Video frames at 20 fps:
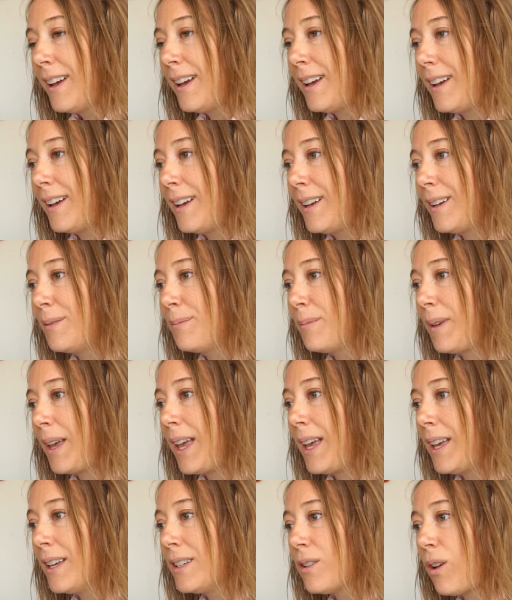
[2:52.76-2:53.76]

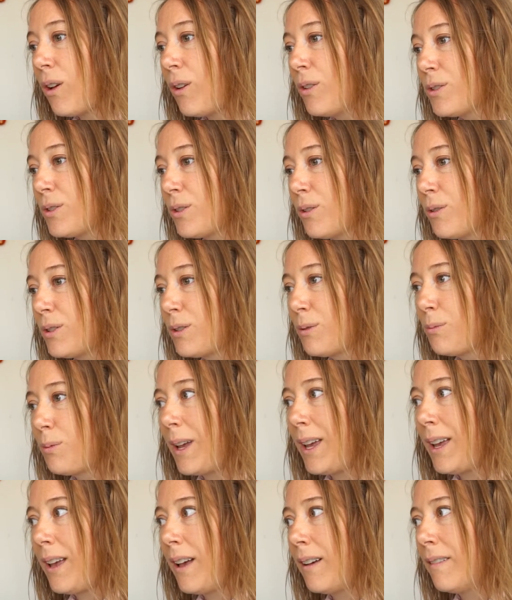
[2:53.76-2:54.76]
And also as a
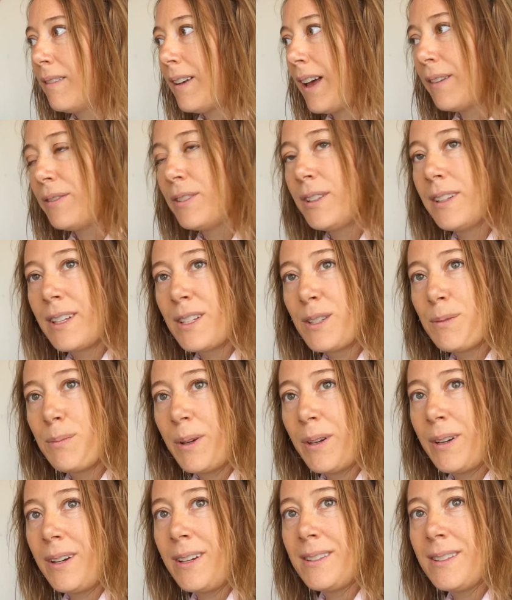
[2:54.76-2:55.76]
way of, after the
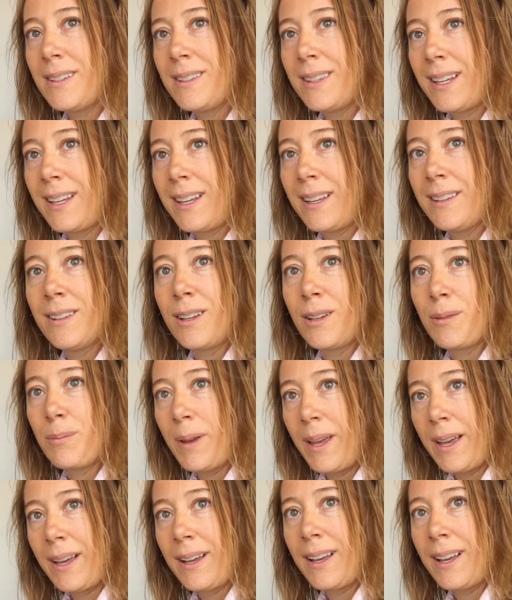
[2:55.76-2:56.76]
experience, that they can look
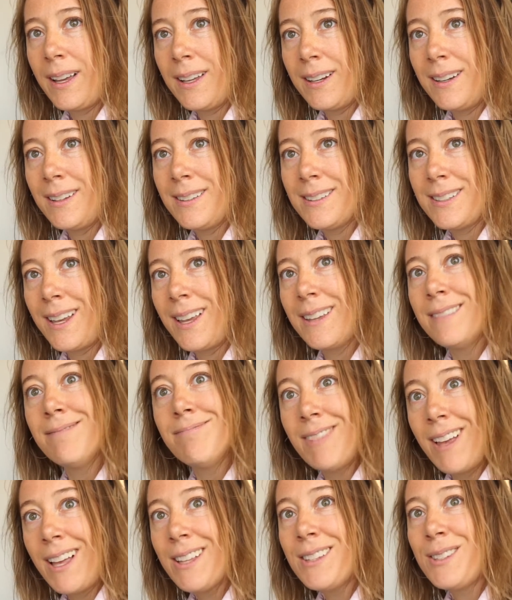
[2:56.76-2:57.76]
back on it and say,
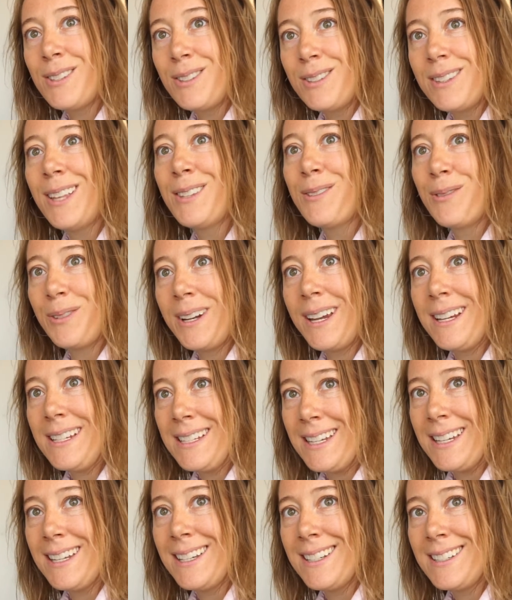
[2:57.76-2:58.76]
that's what I
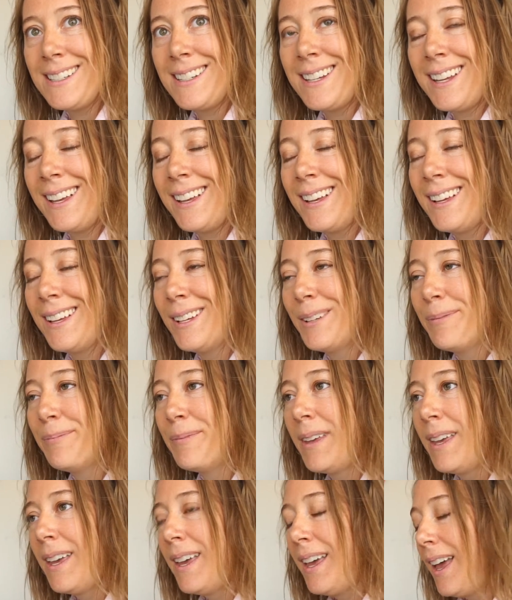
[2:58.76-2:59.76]
did. And
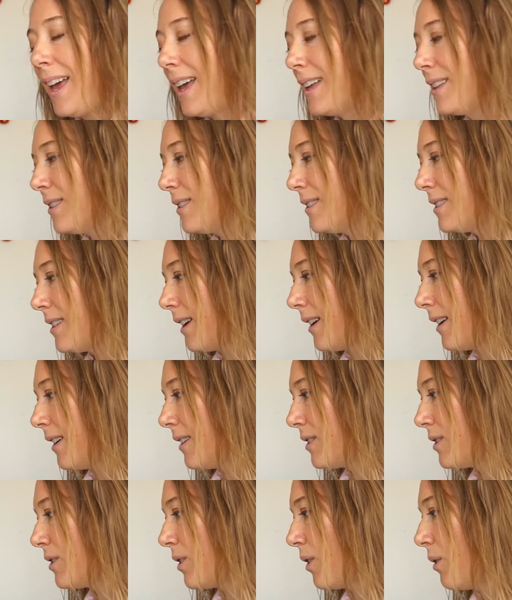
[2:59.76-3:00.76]
it's
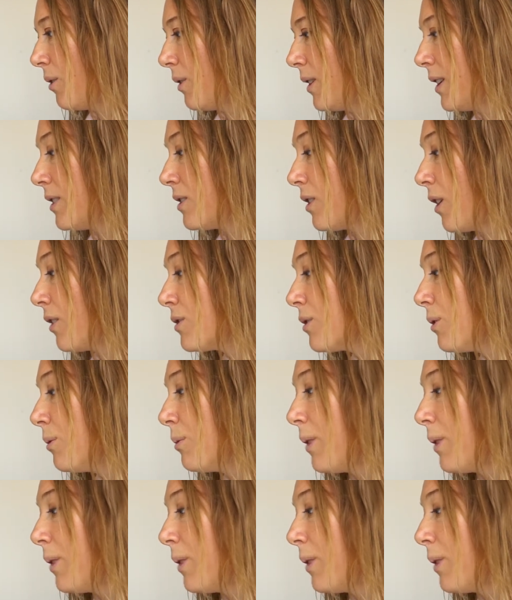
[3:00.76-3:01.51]
also